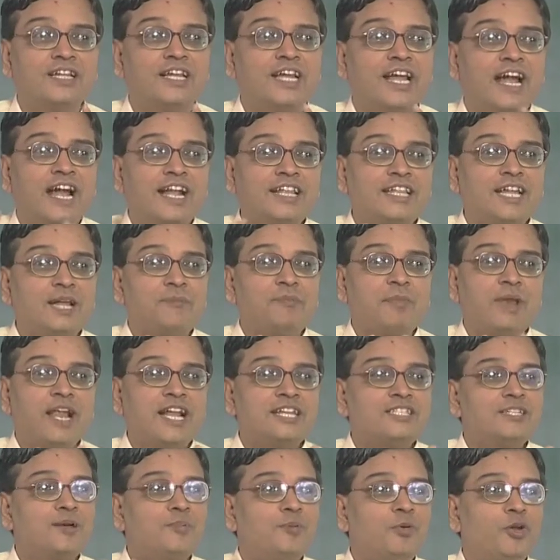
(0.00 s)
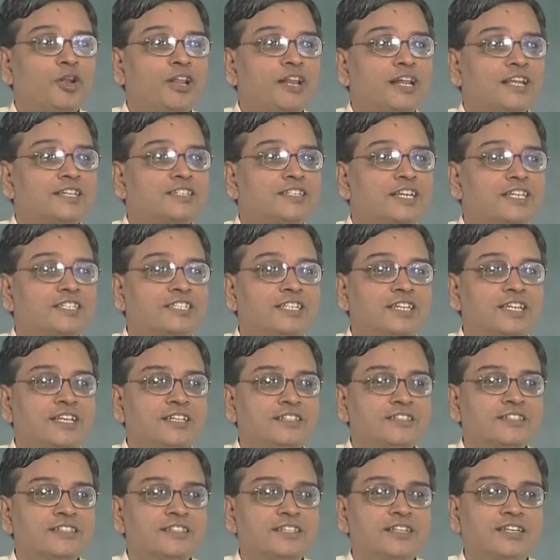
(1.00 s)
and their planes of polarization
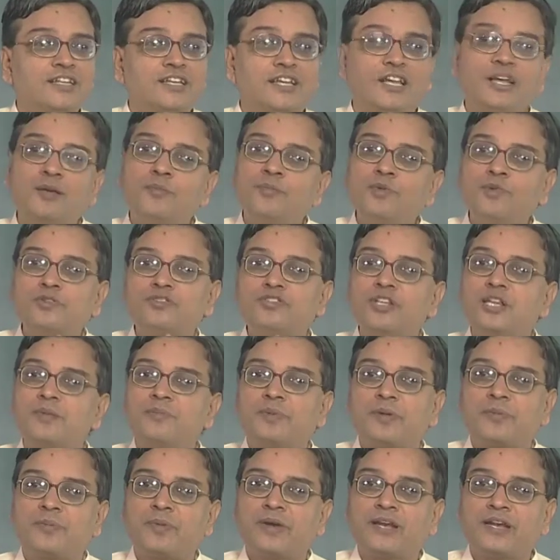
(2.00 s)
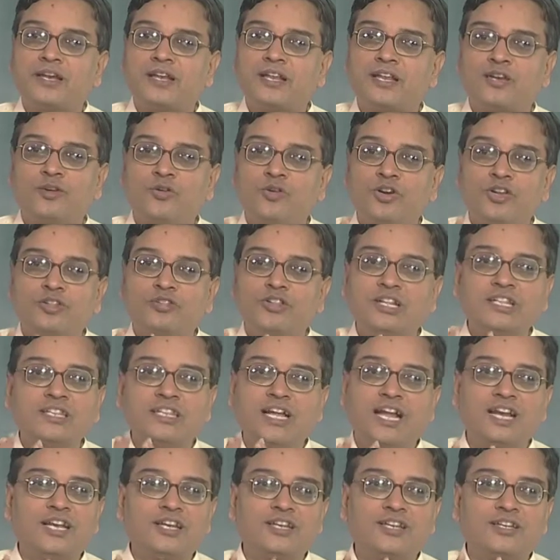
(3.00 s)
is mutually perpendicular. Do not you think
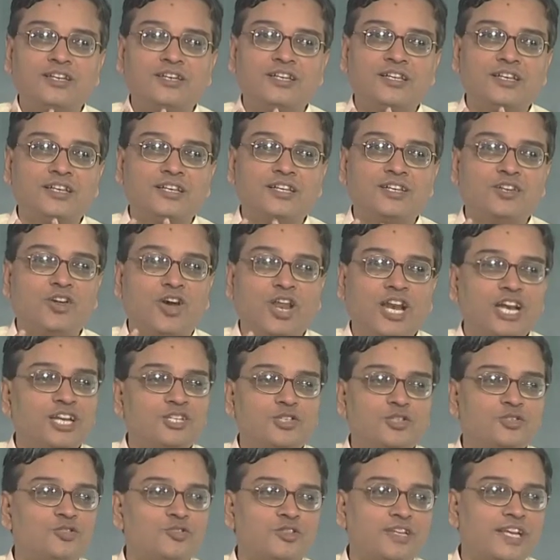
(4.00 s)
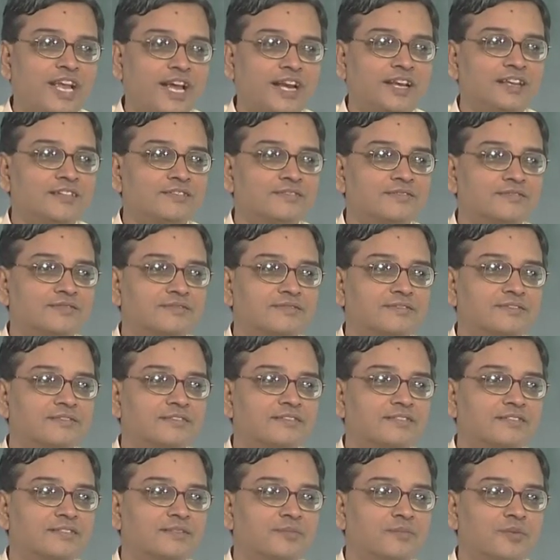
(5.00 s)
that knowledge you should get,
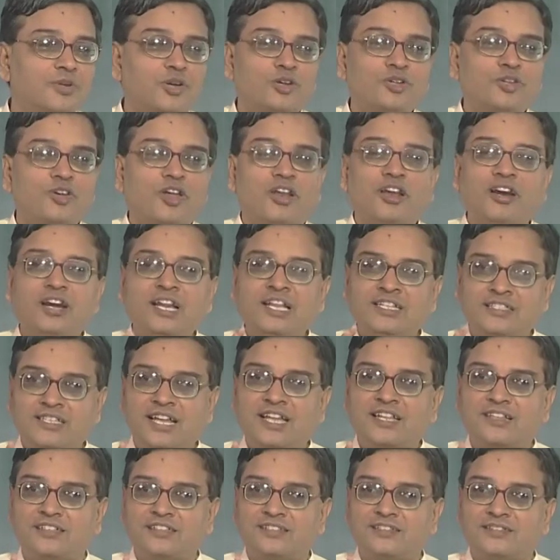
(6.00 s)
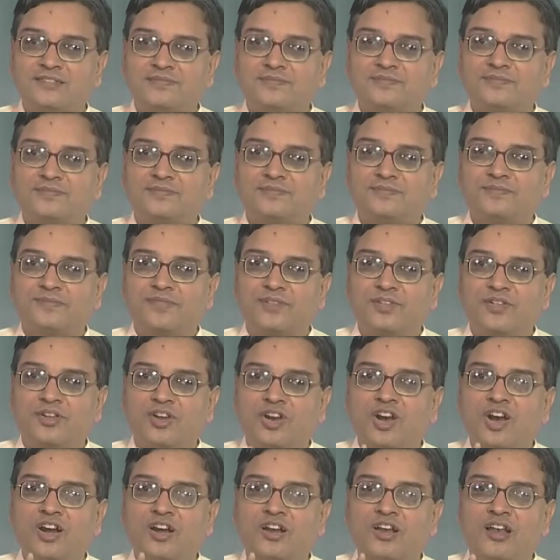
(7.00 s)
because you are learning science, you are
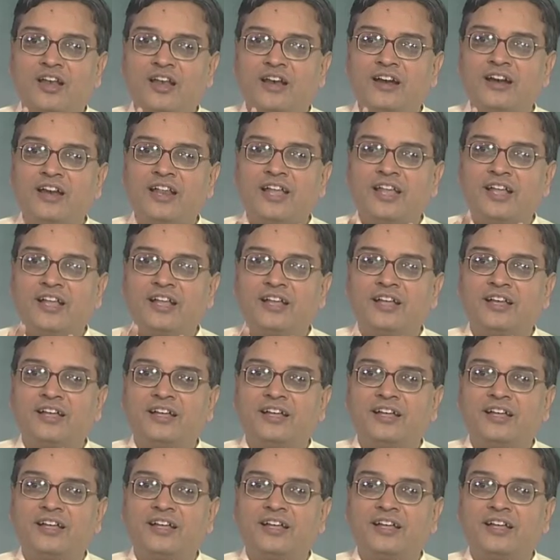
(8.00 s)
not learning